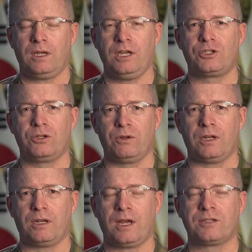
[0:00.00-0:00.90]
Each
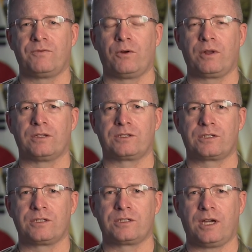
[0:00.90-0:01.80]
unit has a voting
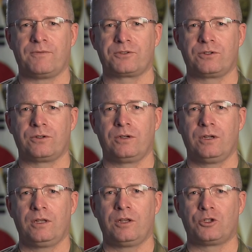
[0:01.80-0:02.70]
assistance officer
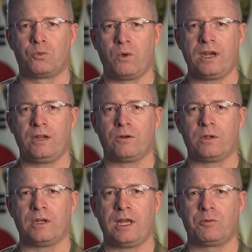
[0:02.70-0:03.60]
that's ready to
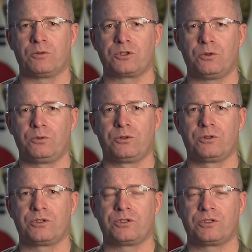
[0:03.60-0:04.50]
enable
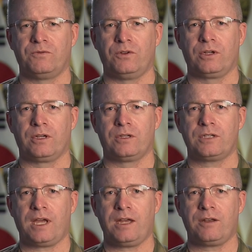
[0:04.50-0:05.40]
soldiers,
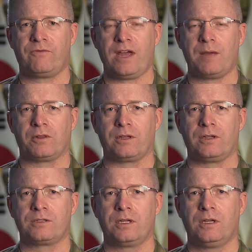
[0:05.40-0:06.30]
civilians, and families